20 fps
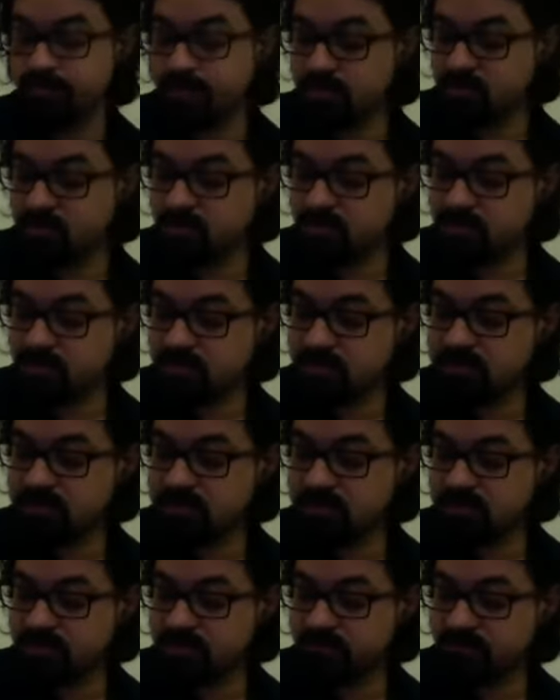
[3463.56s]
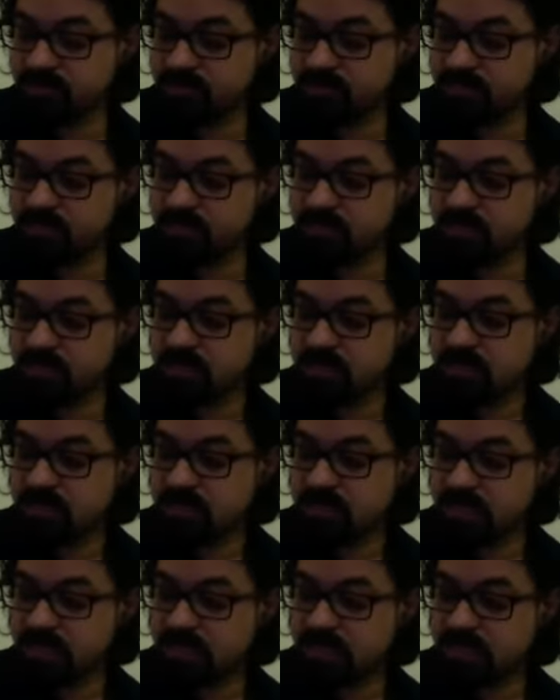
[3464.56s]
journalistic spheres,
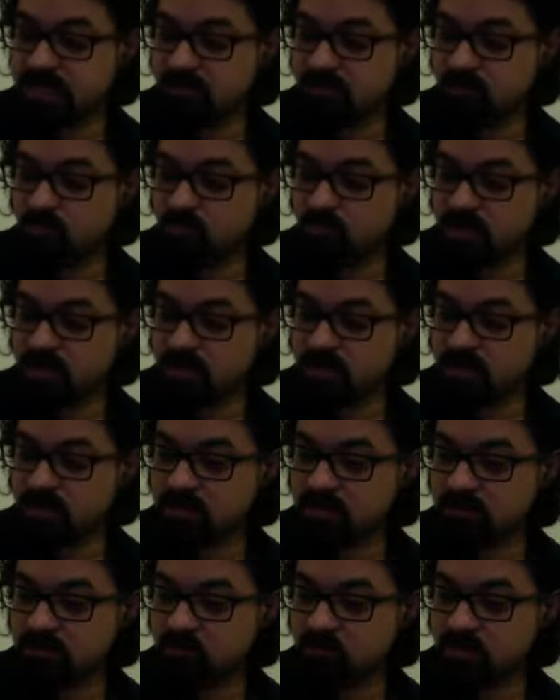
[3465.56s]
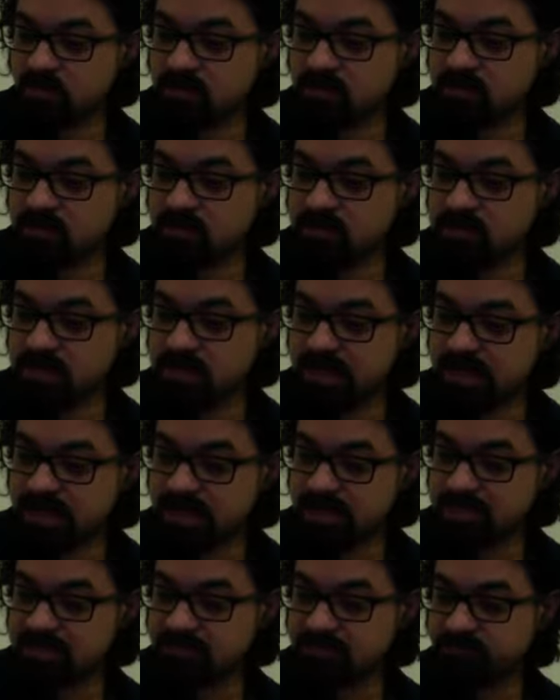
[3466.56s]
uh, uh, was
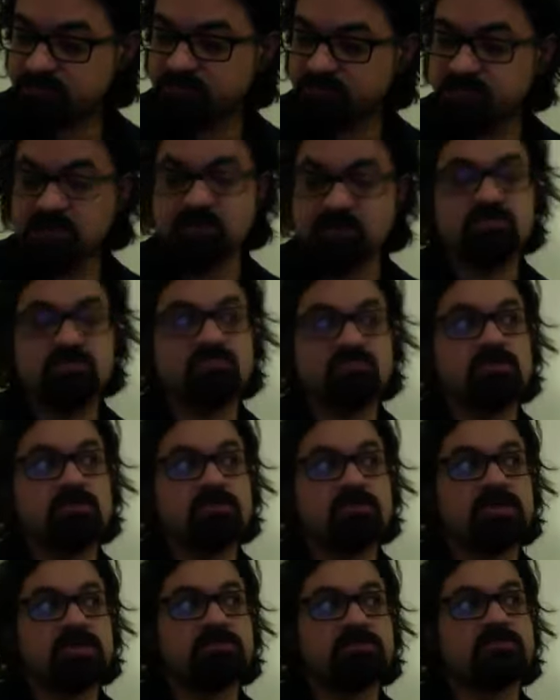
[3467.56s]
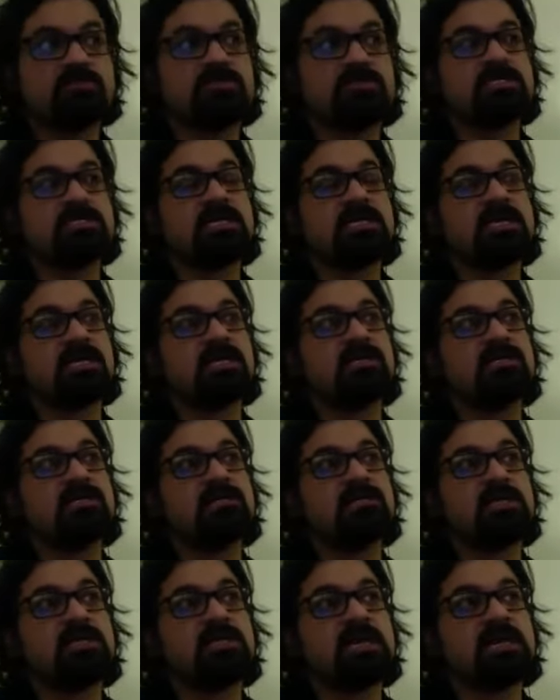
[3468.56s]
attacked very strongly for saying
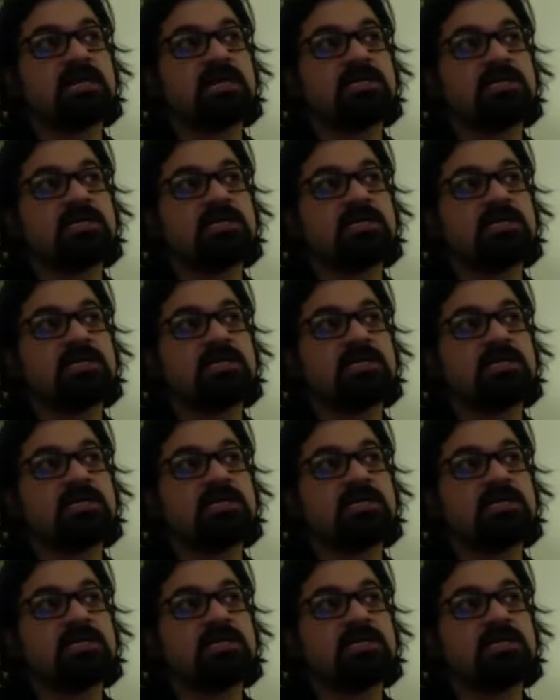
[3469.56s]
that.